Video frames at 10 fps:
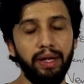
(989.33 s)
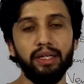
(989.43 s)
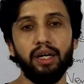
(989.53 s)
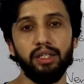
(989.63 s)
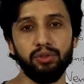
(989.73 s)

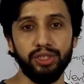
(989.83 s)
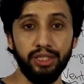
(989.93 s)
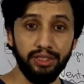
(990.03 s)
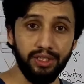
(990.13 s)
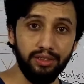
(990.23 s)

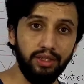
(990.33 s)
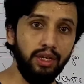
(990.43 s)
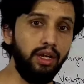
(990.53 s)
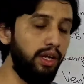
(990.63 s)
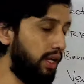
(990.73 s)
pericardiocentesis.
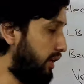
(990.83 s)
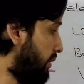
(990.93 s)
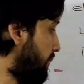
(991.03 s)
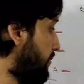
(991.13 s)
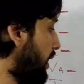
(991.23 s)

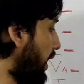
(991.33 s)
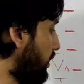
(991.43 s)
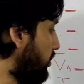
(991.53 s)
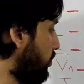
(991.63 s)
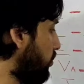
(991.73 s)
In
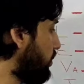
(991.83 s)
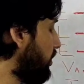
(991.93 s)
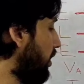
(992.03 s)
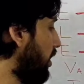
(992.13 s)
acute